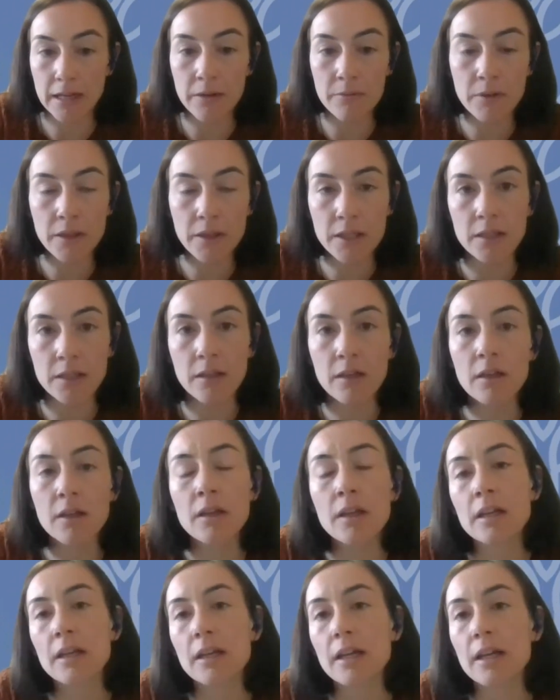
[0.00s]
Everything
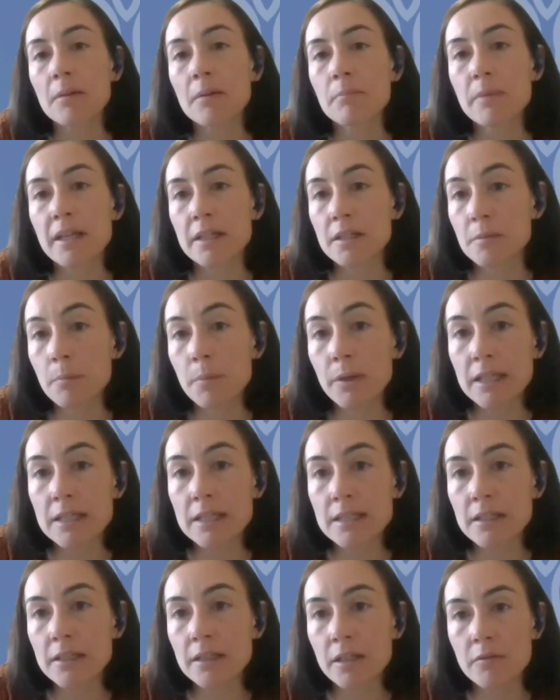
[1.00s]
can be
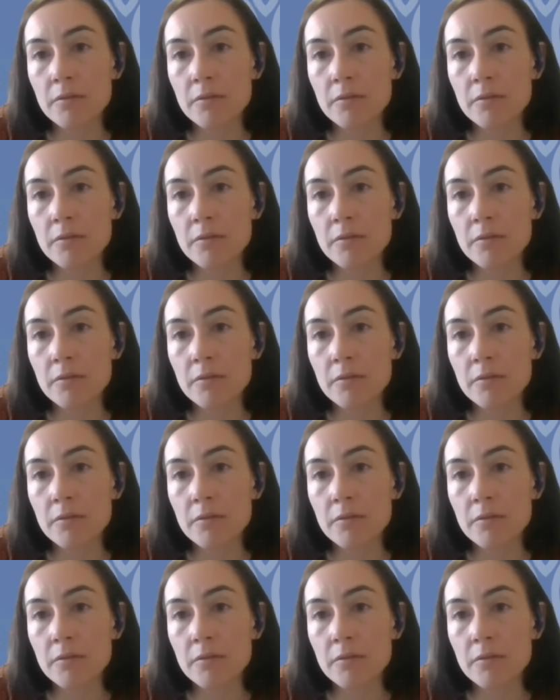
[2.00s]
expressed in